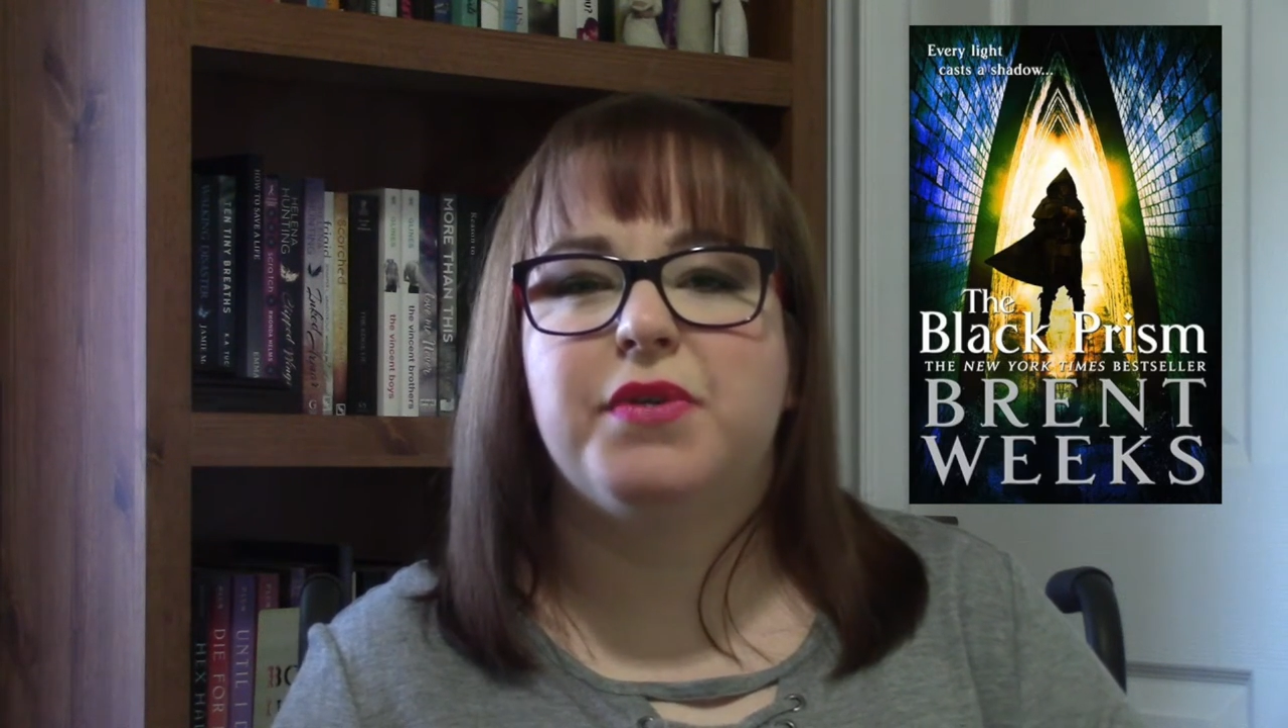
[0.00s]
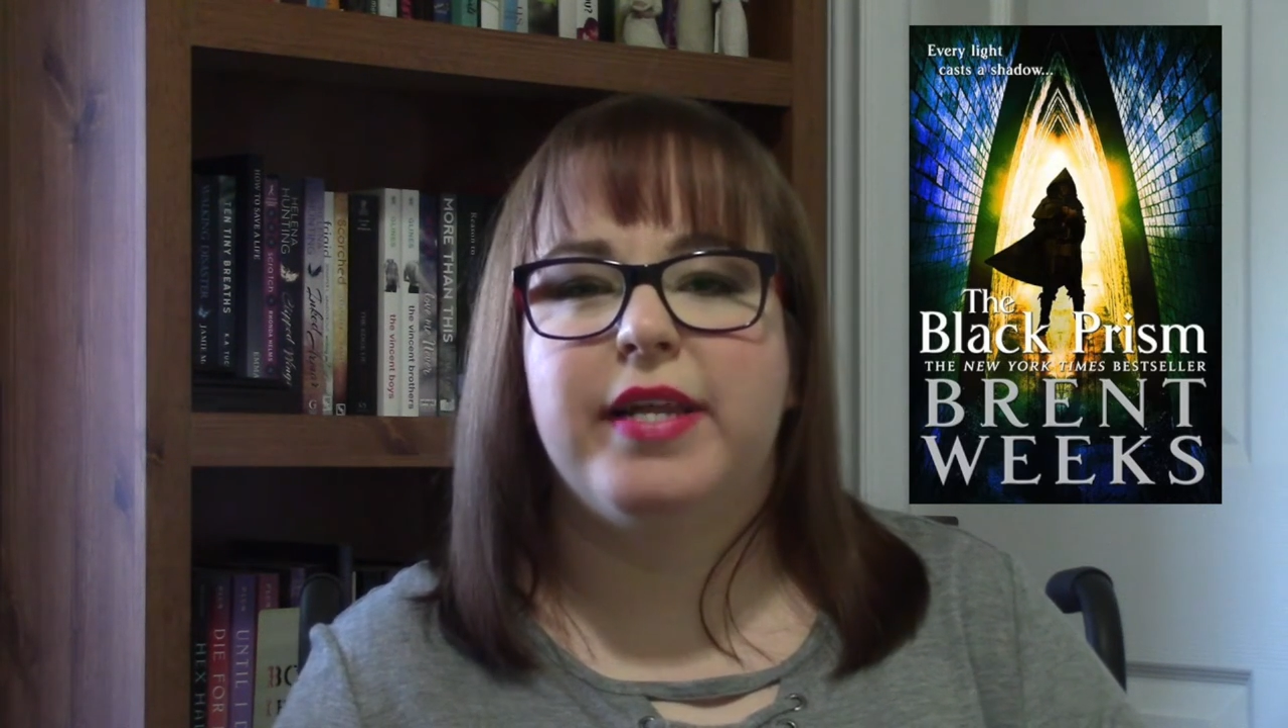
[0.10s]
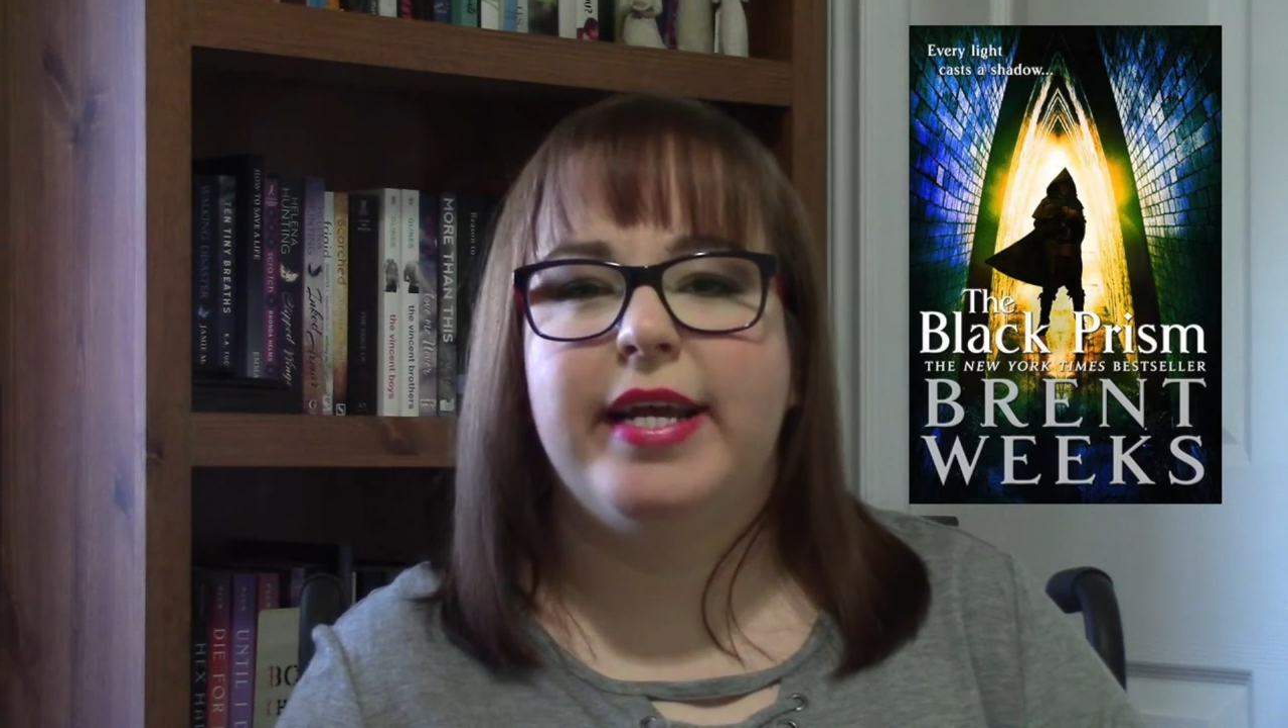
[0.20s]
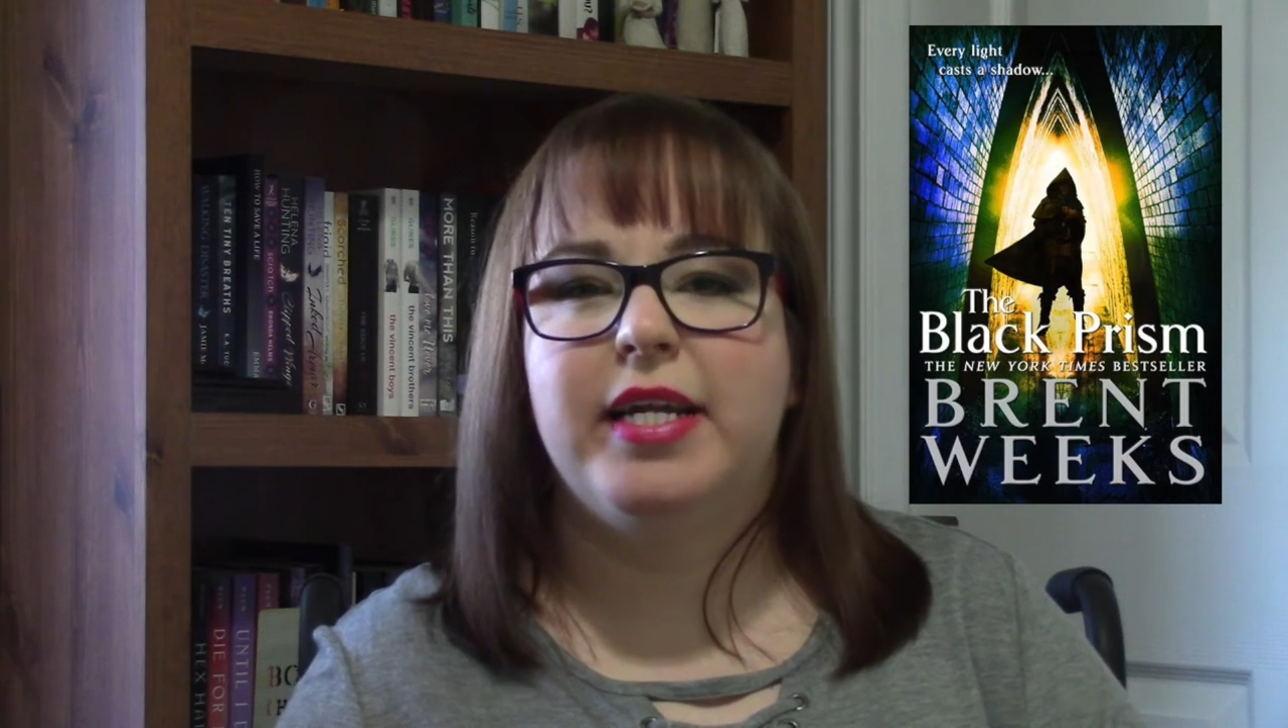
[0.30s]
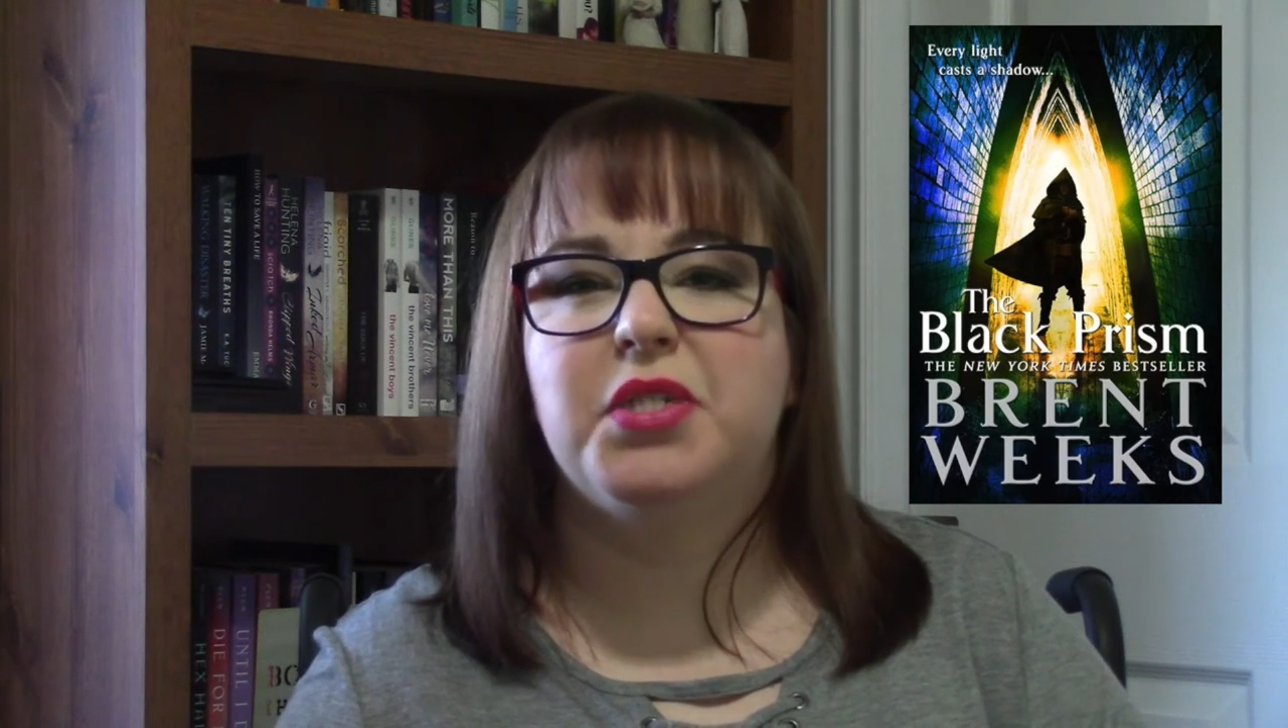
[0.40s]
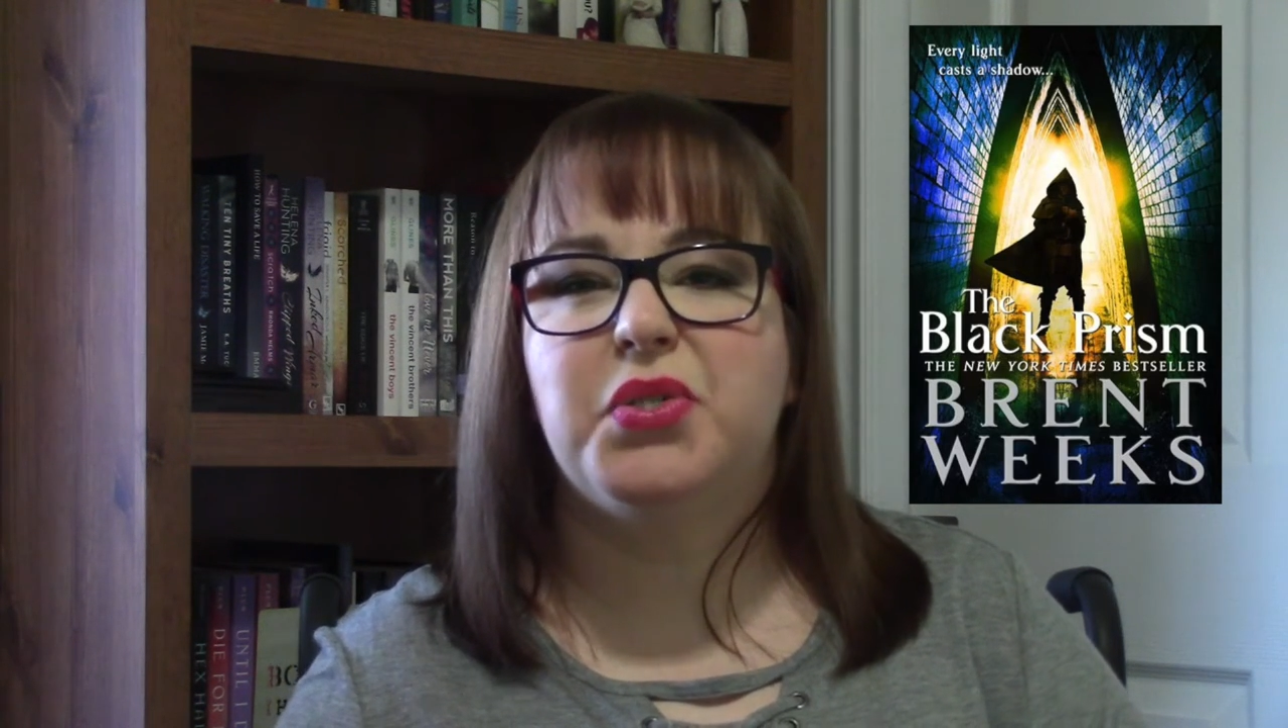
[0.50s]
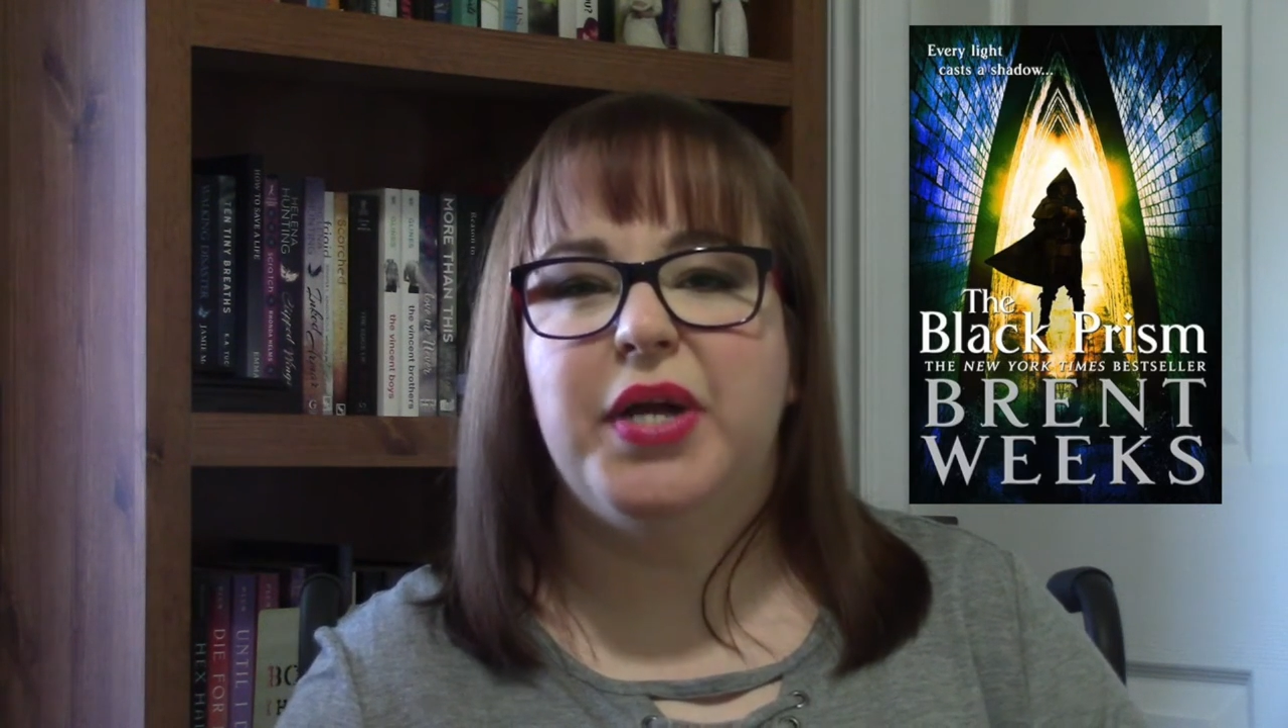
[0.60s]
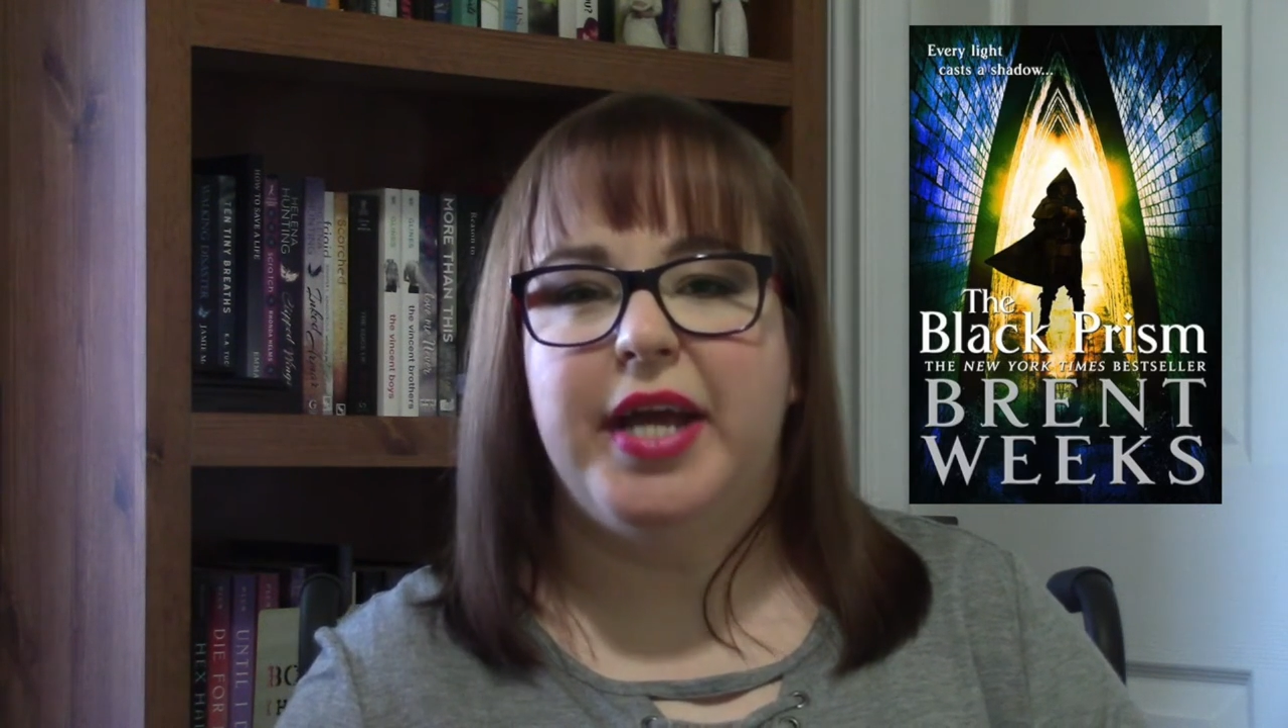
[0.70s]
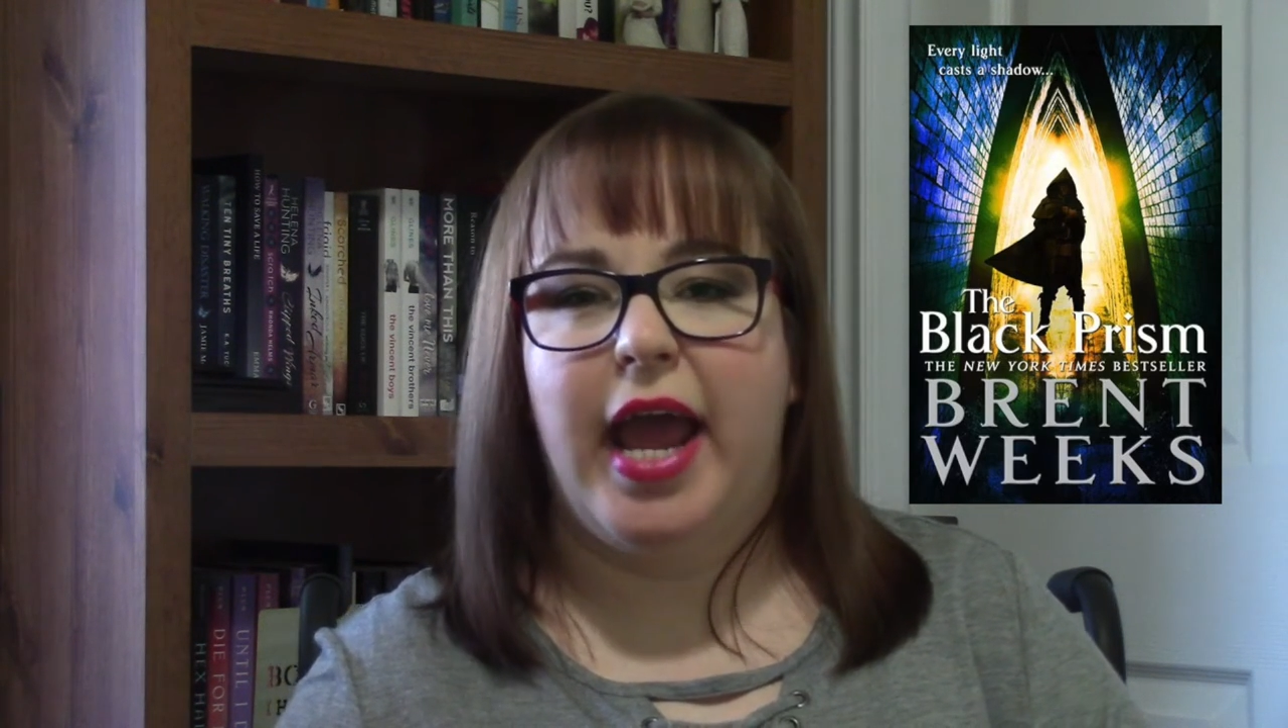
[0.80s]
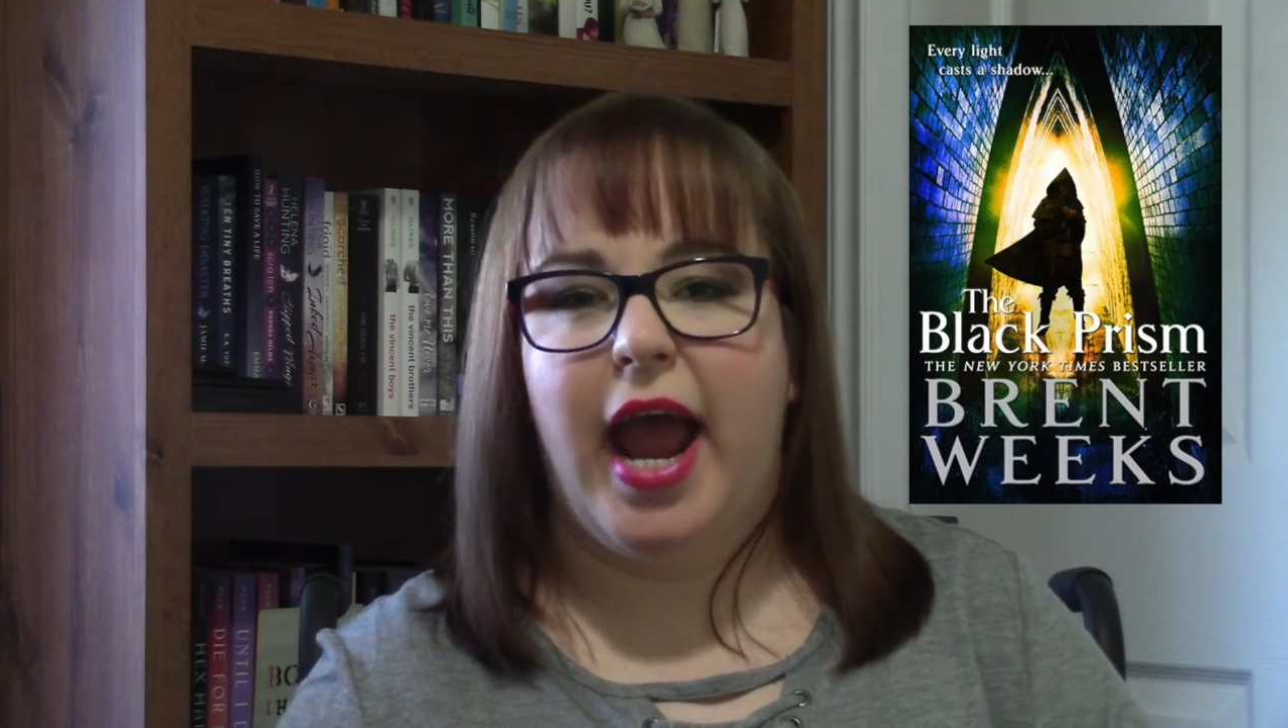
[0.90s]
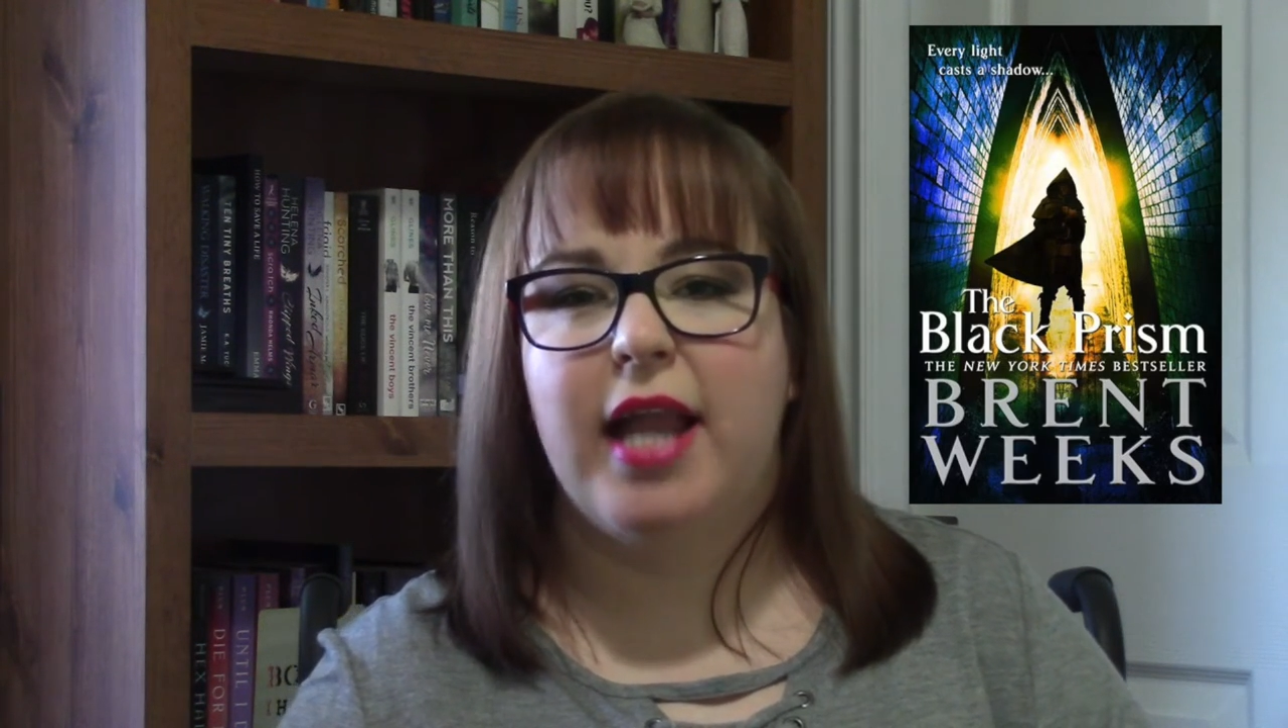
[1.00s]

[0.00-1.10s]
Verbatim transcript: really intriguing,